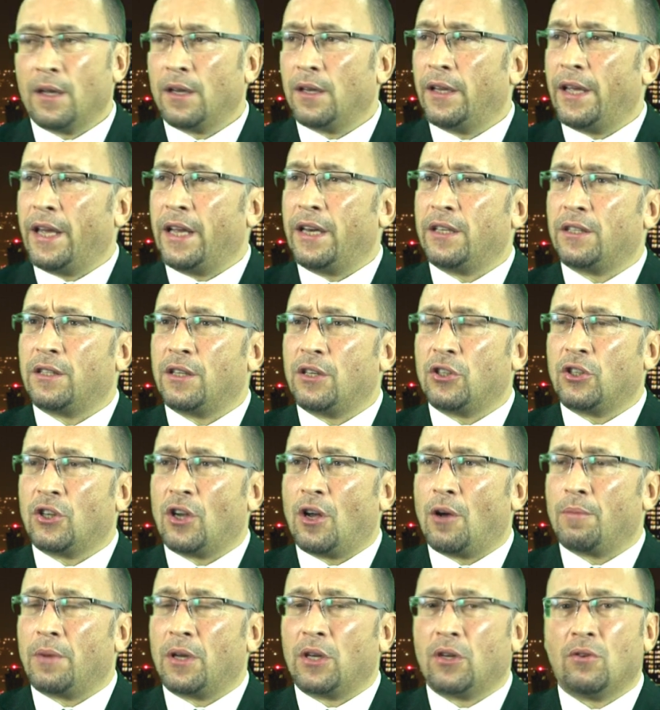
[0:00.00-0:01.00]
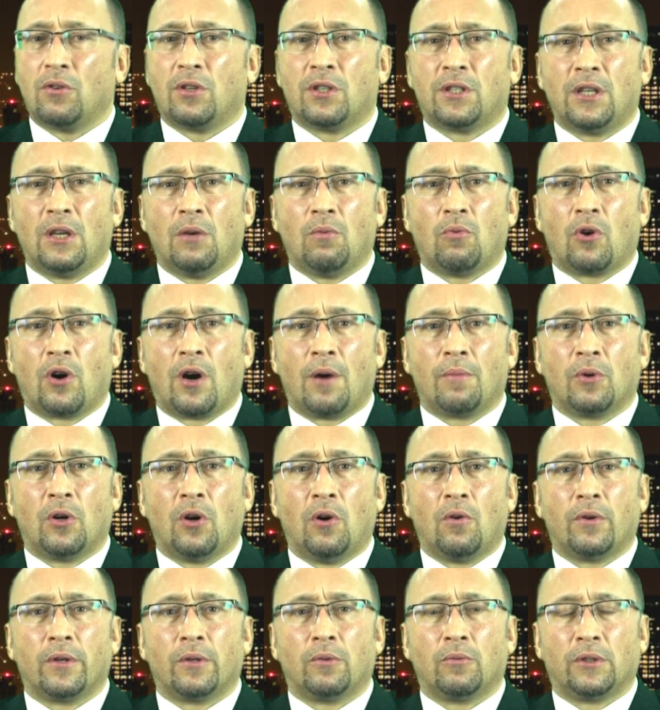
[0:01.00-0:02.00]
Ladies and gentlemen, you see where I'm
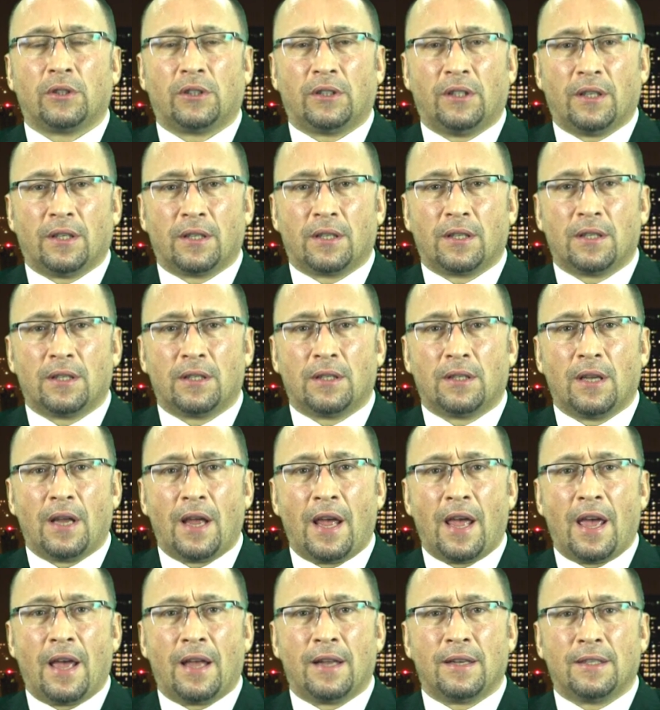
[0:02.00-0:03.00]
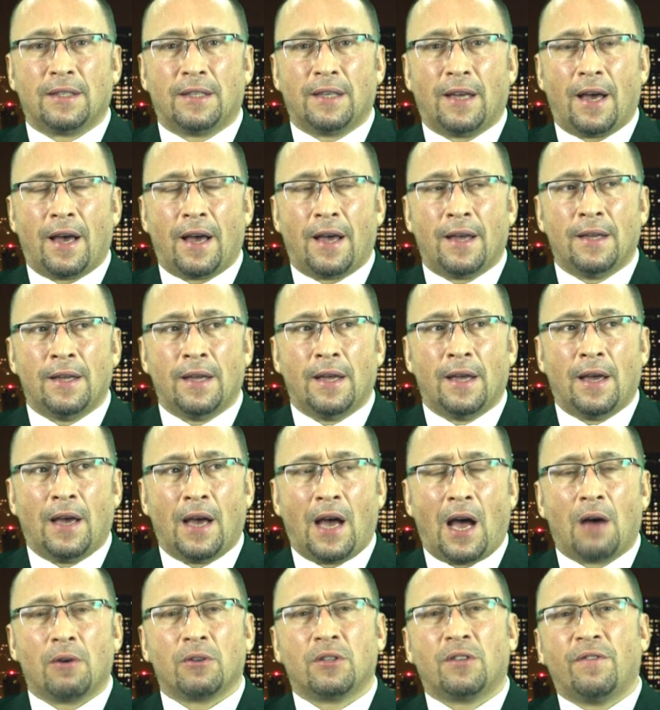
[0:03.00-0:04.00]
going with this. And
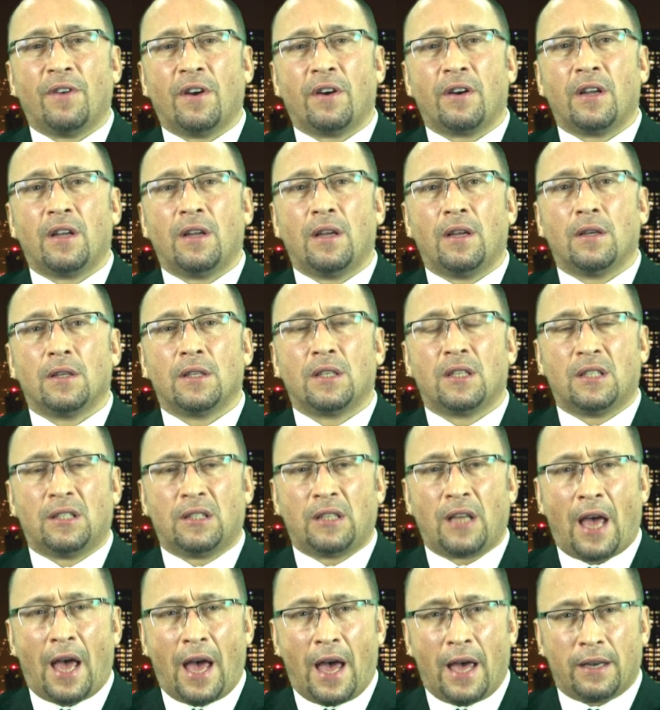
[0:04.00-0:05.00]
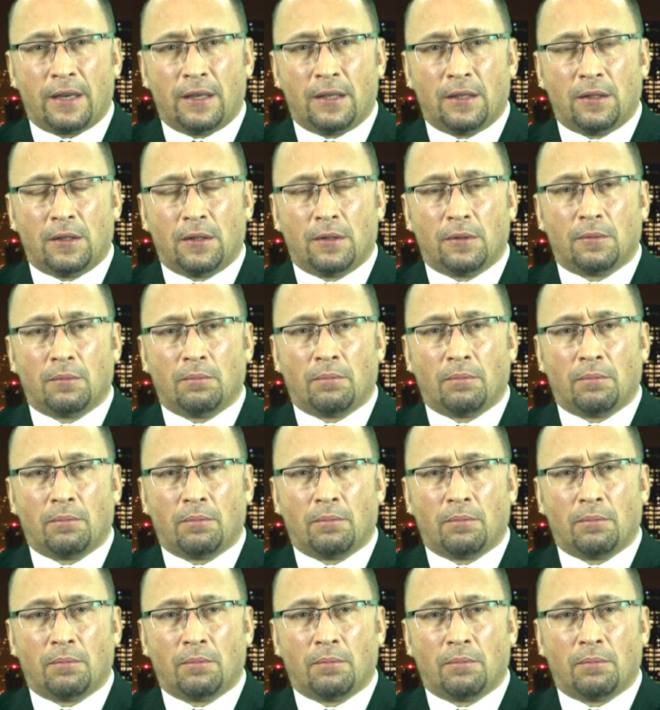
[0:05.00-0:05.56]
I was very saddened